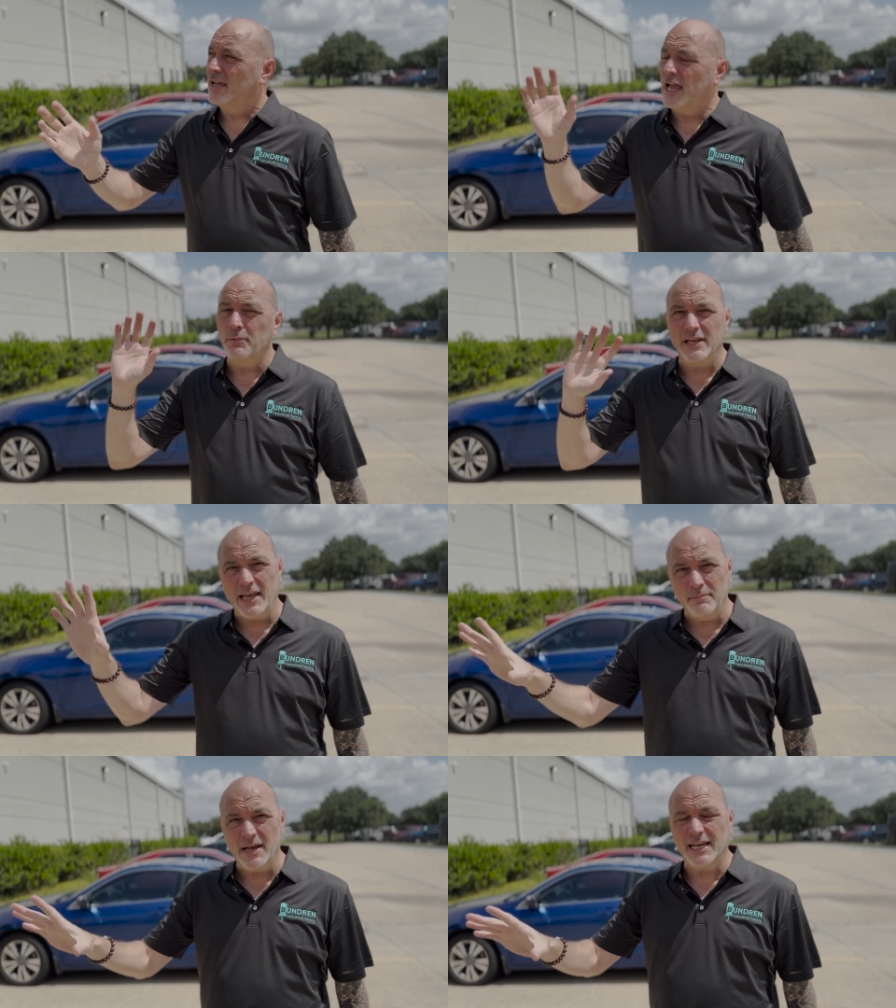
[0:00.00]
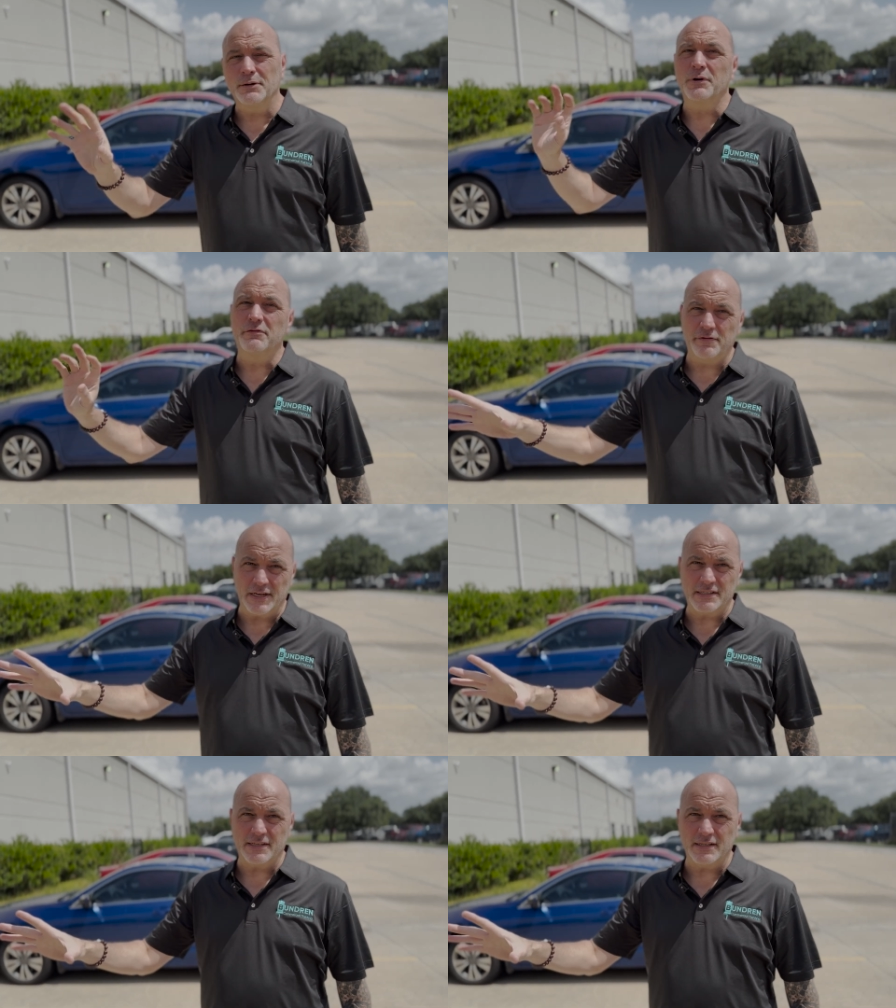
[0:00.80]
And we came back and we
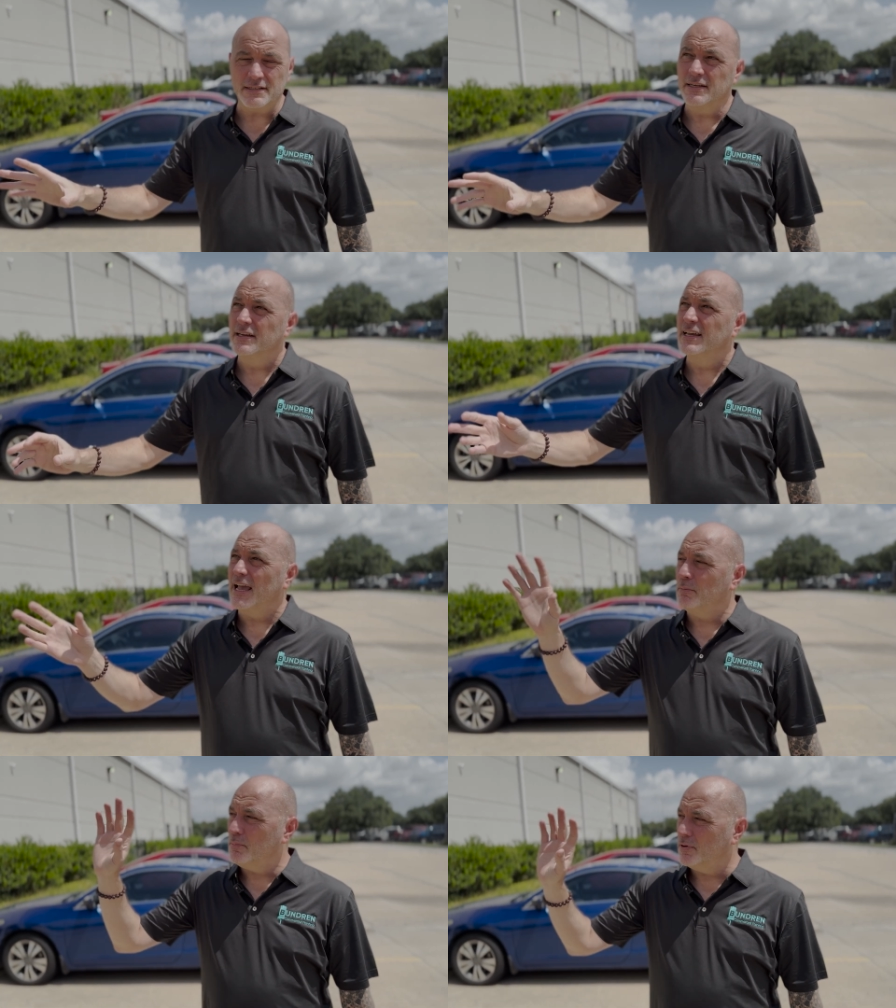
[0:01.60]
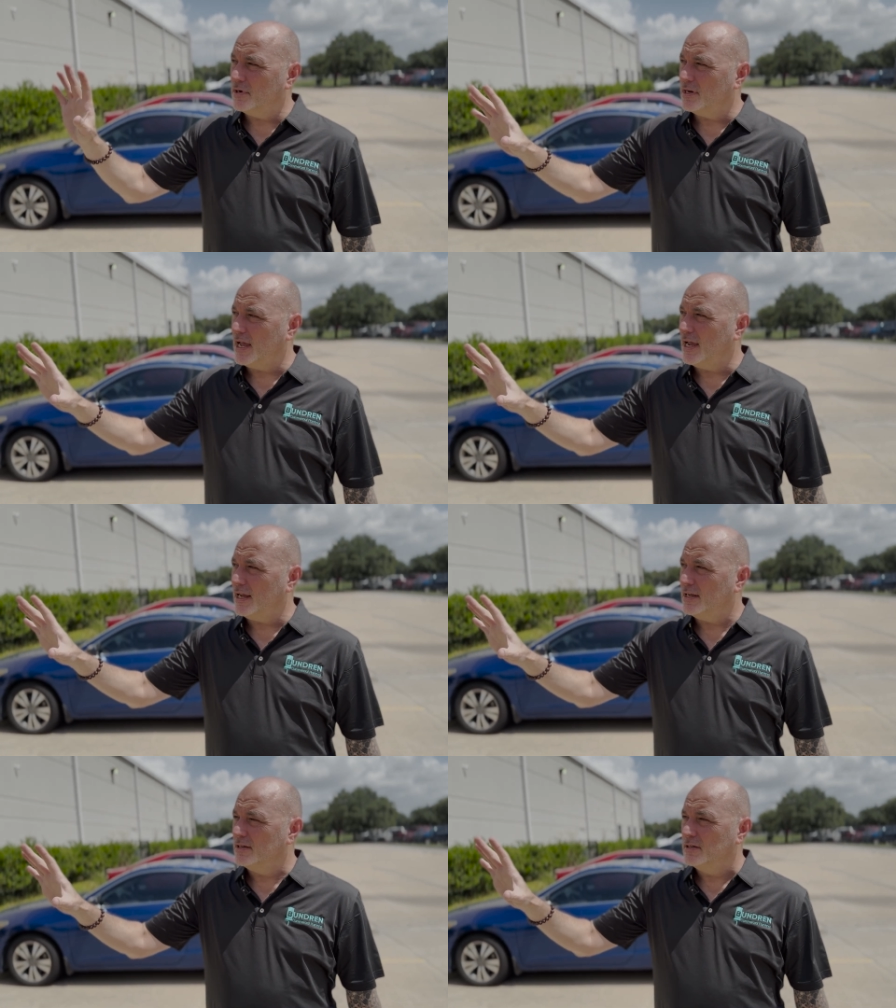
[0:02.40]
fixed it, and we put a